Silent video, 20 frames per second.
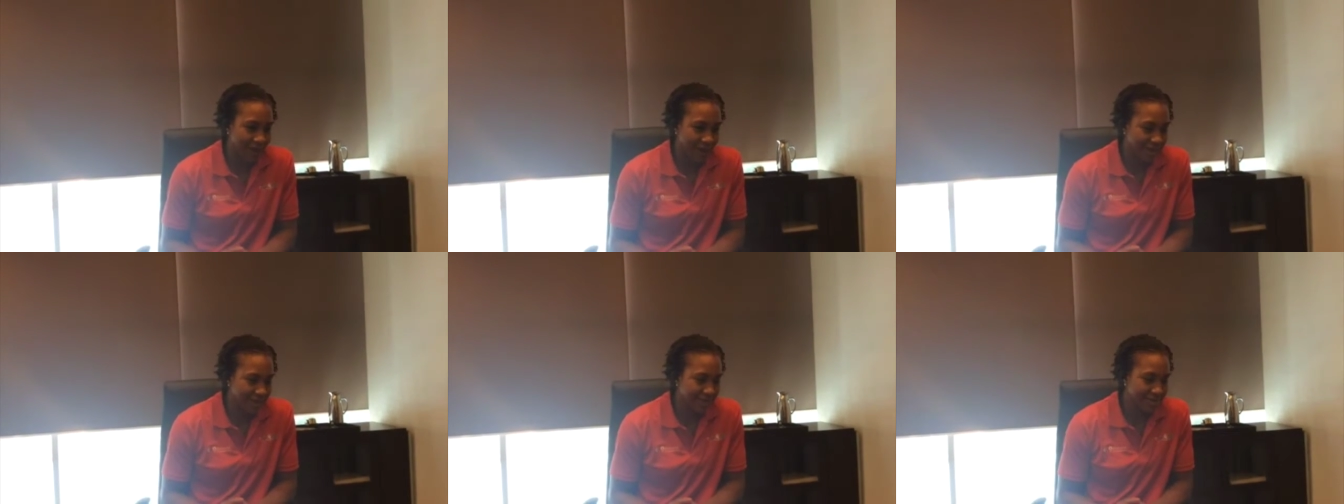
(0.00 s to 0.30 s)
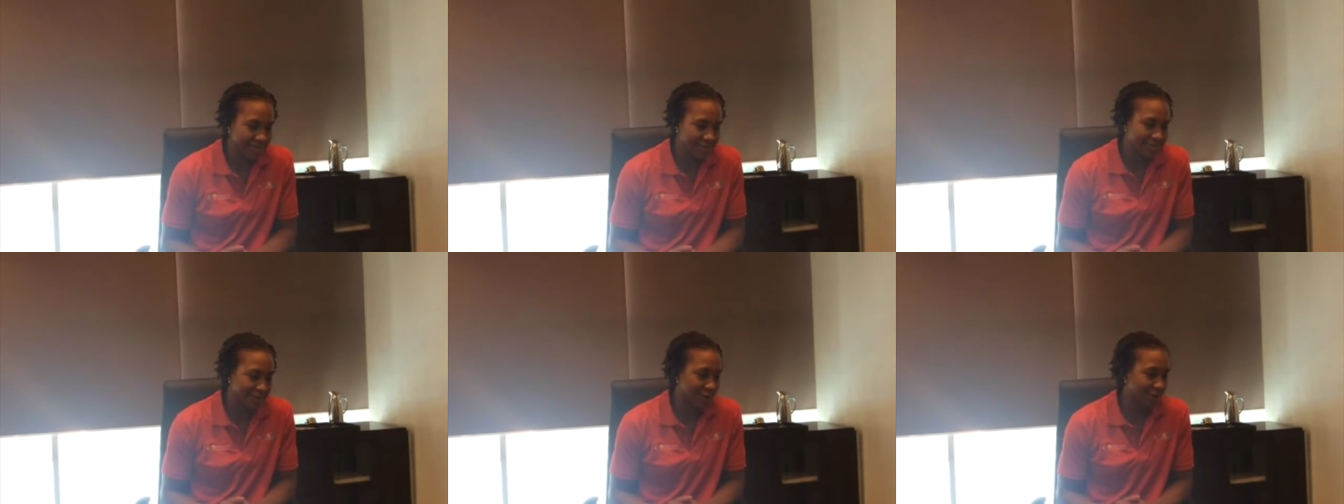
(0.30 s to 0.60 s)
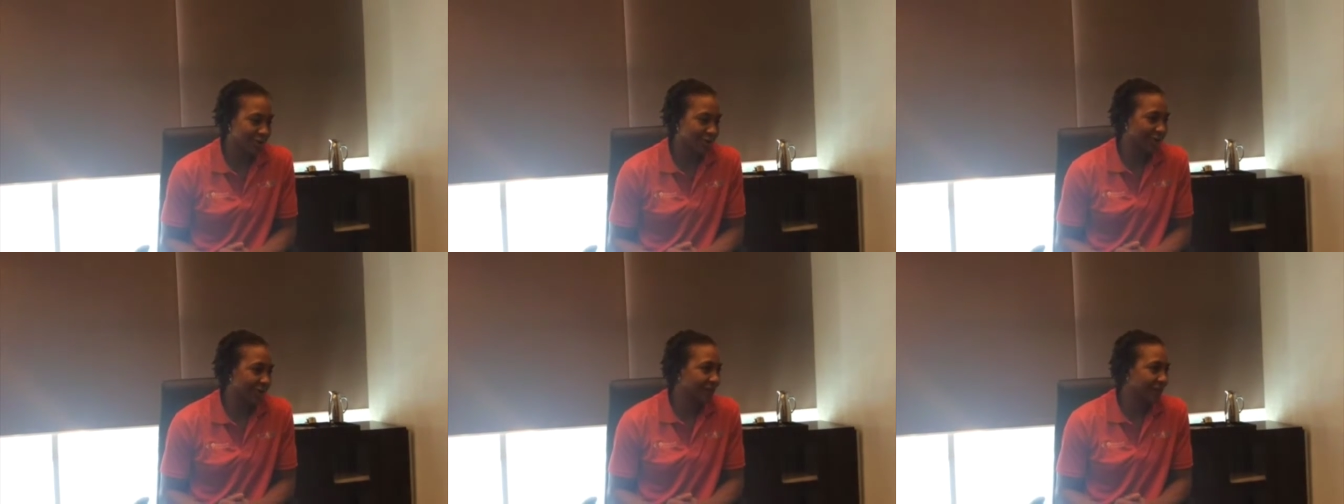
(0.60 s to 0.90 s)
I didn't
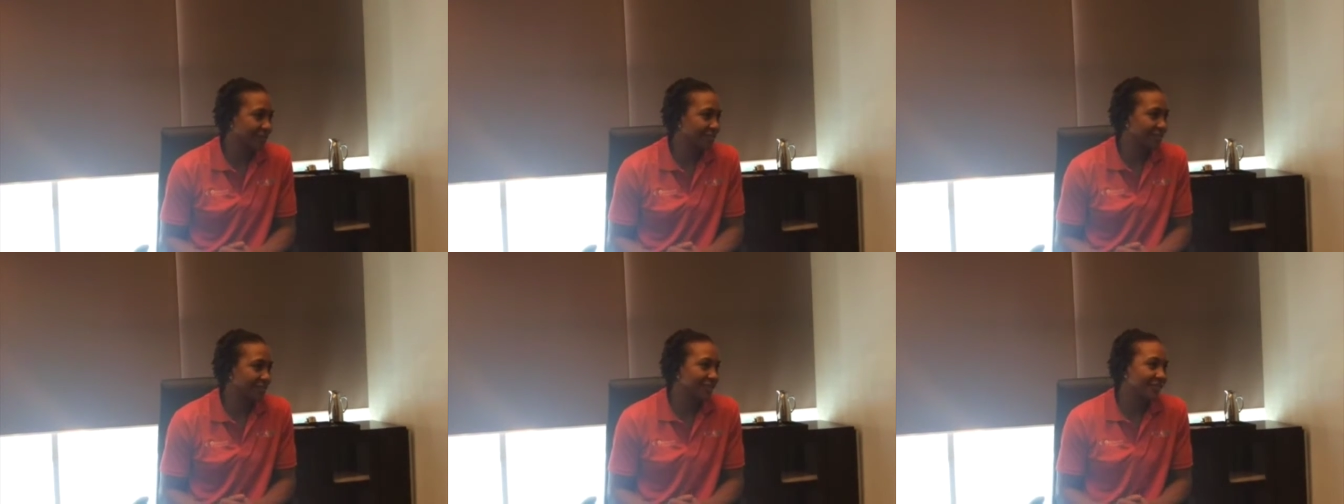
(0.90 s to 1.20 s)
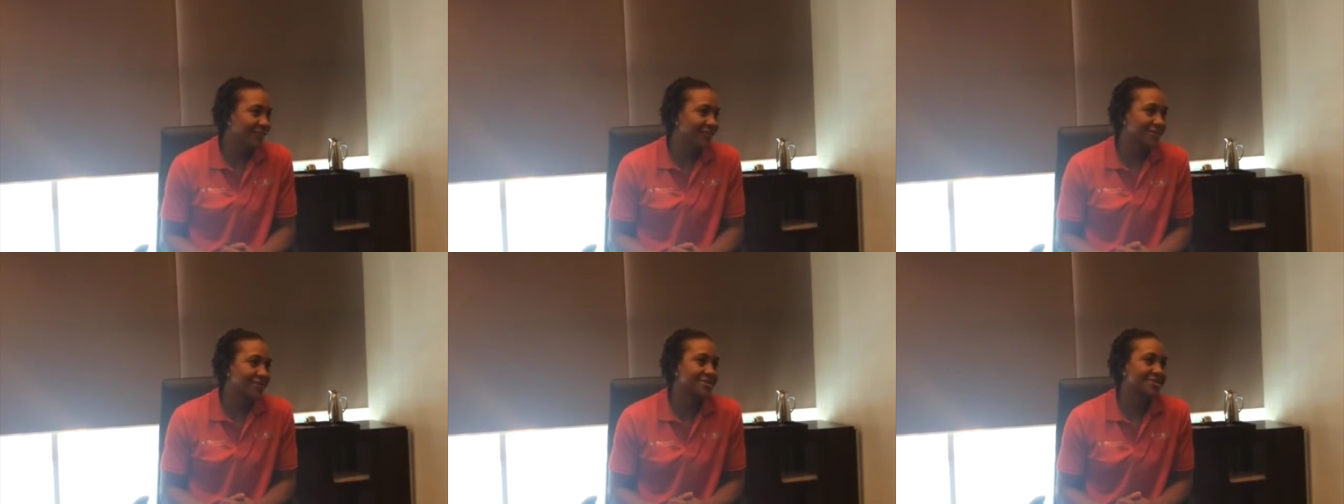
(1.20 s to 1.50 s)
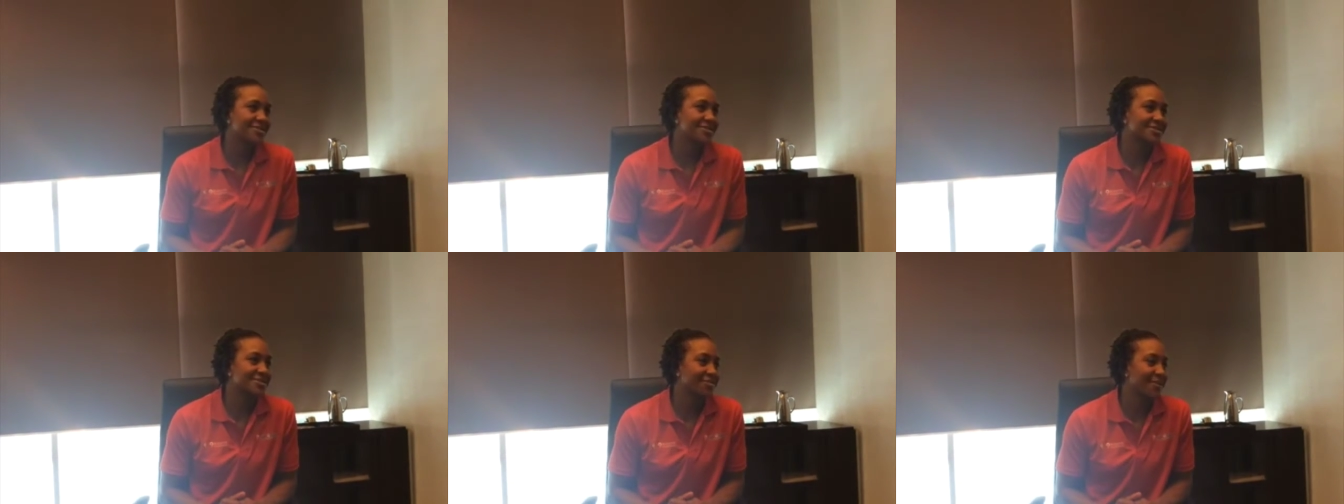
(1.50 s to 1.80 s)
start loving
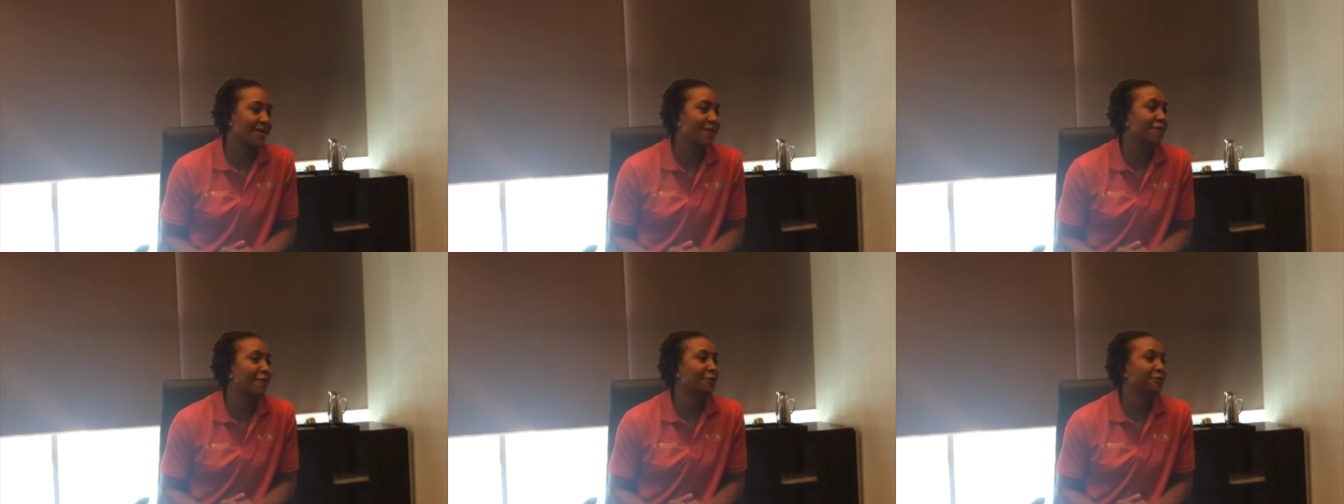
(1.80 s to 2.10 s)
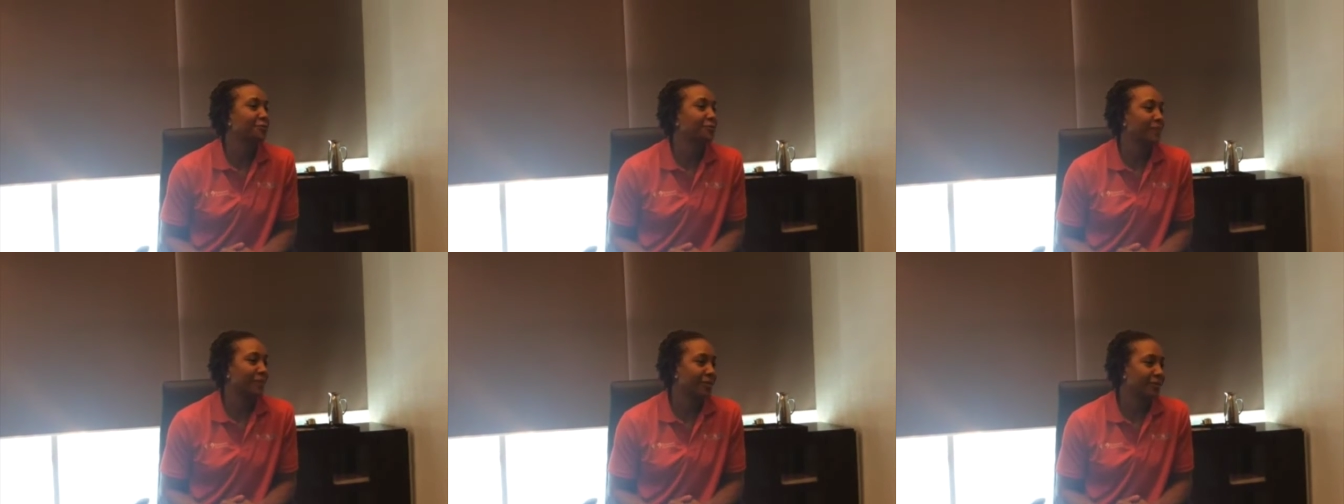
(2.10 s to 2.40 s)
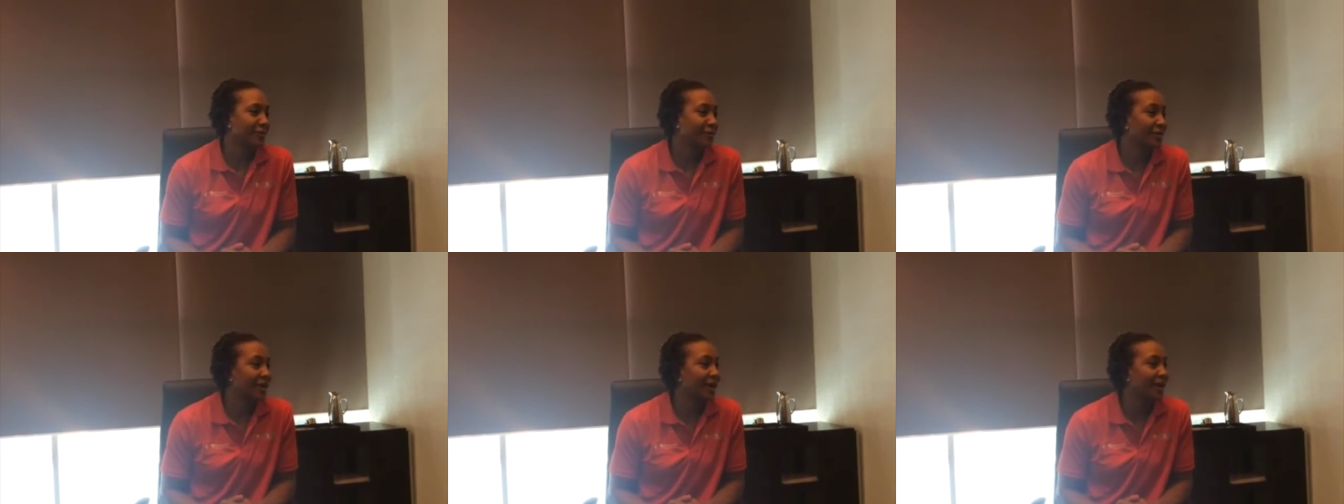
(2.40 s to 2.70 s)
defense until my freshman
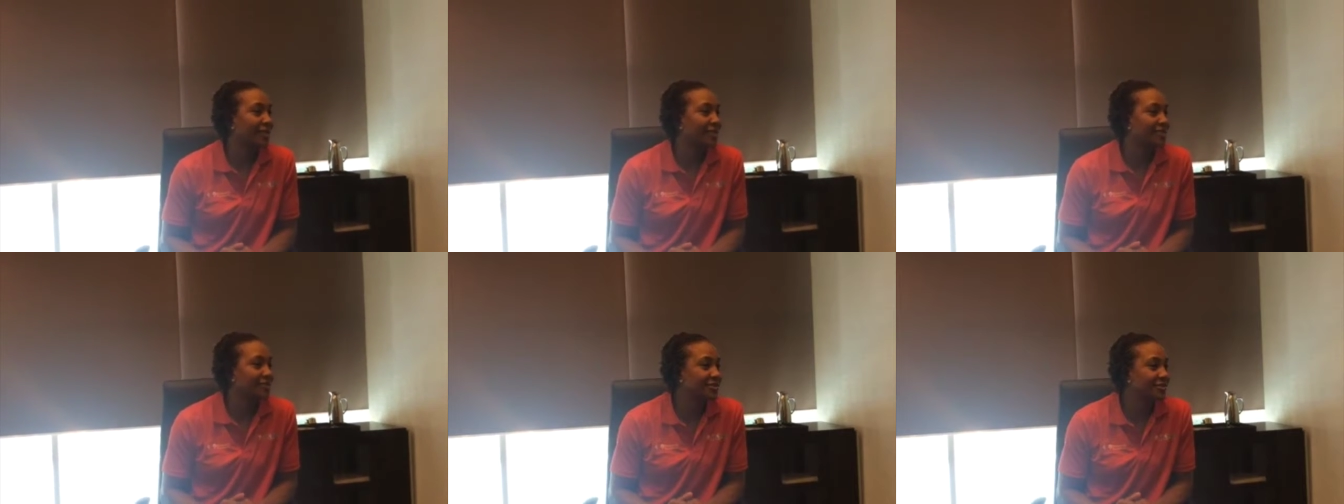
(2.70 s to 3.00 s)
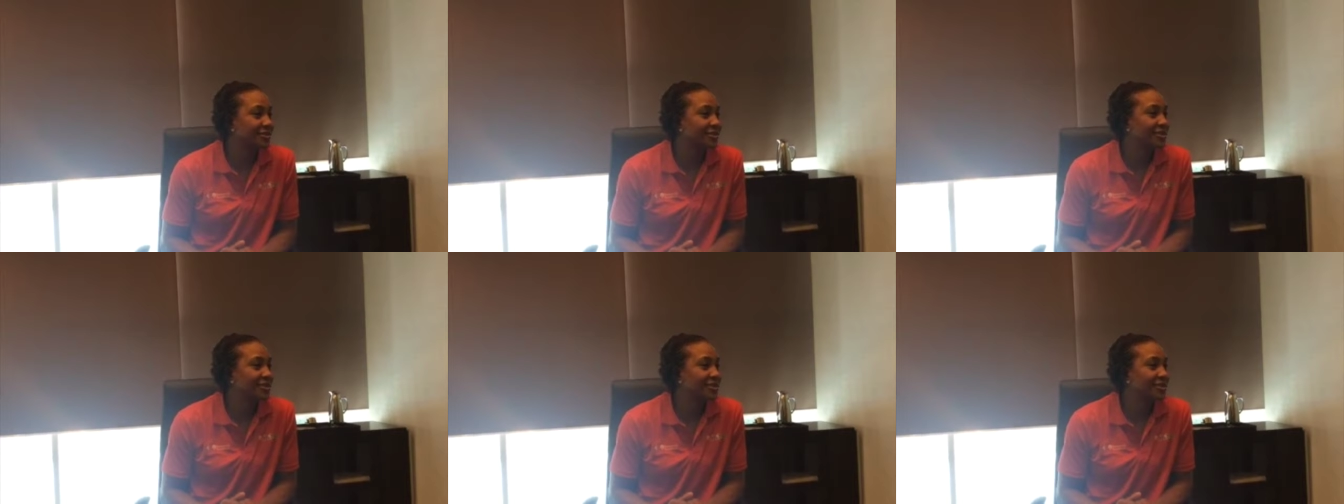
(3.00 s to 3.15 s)
year in college.